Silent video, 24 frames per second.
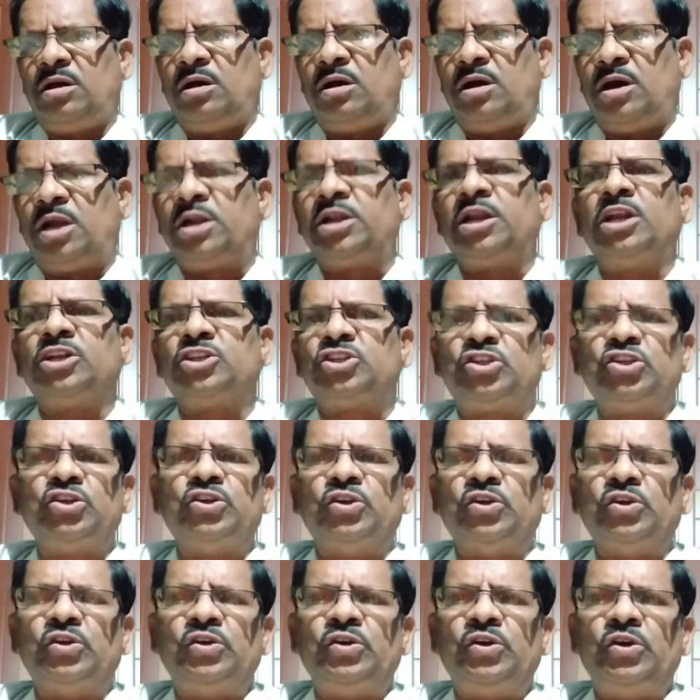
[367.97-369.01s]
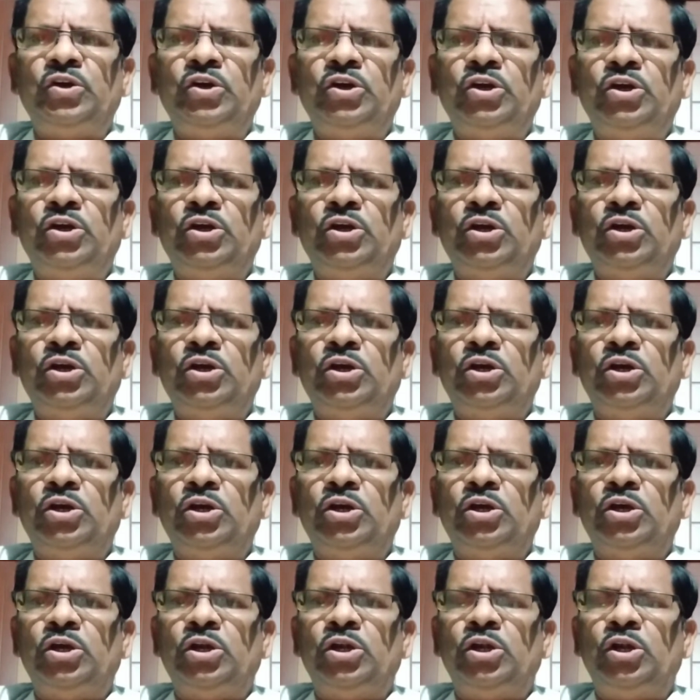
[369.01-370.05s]
and also
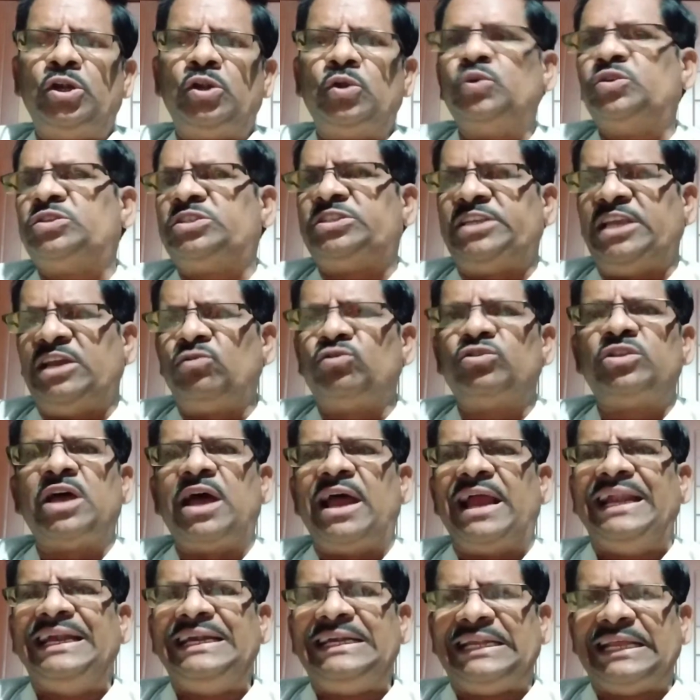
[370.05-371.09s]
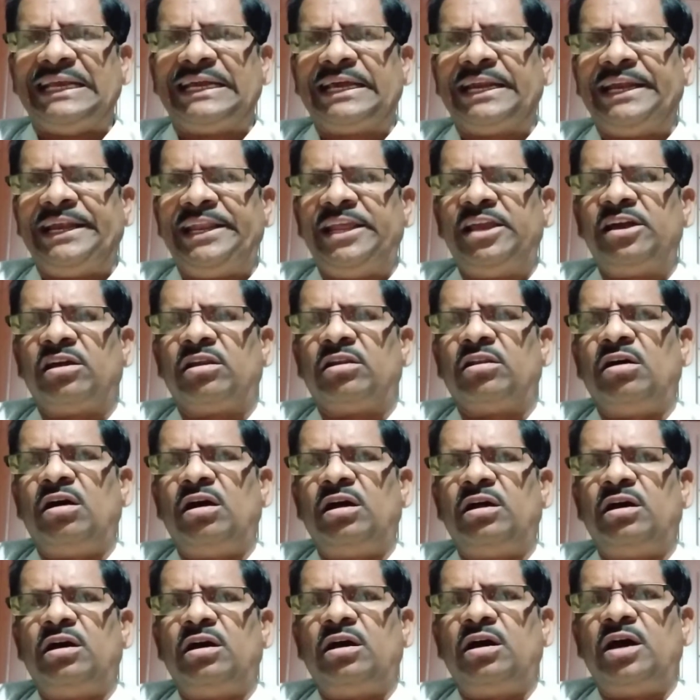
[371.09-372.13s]
to save the integrity
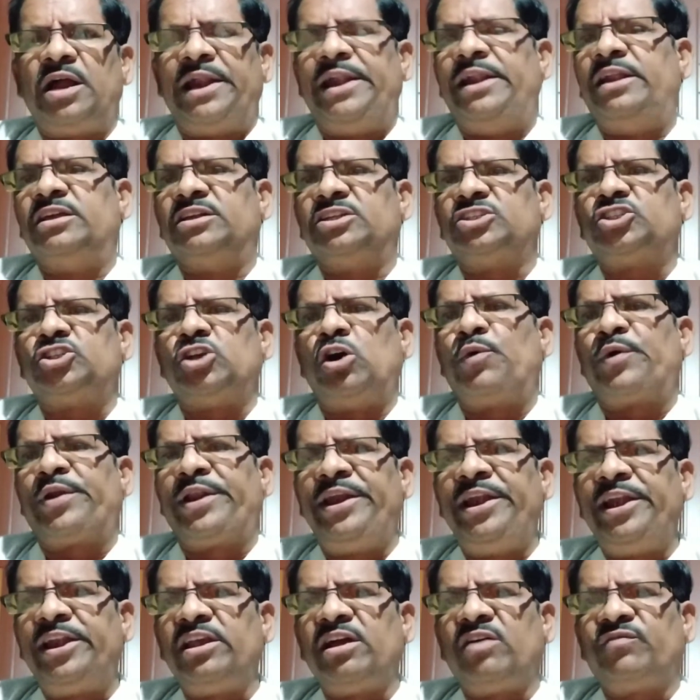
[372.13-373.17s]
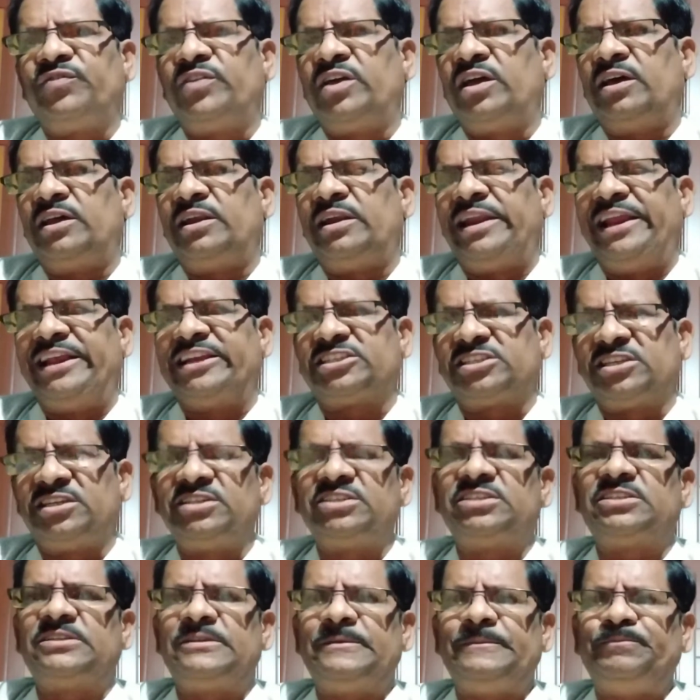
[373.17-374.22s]
and sovereignty of the
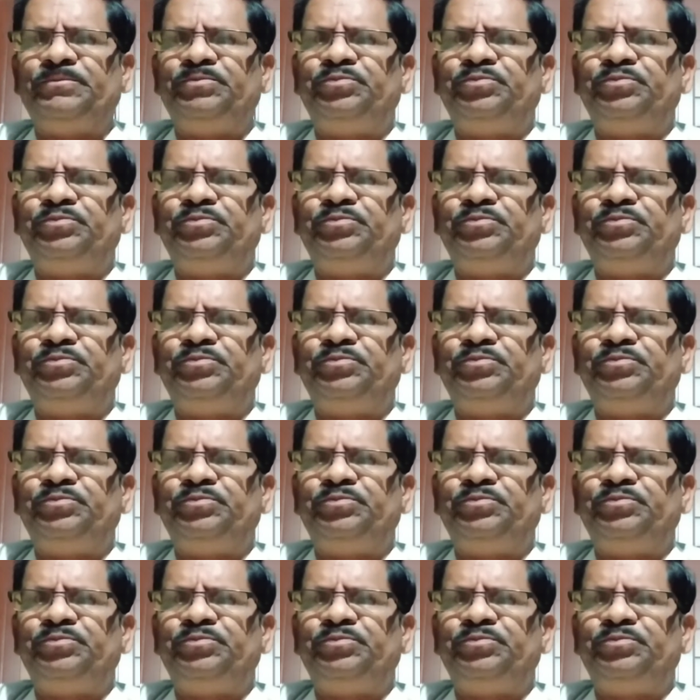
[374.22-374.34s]
nations.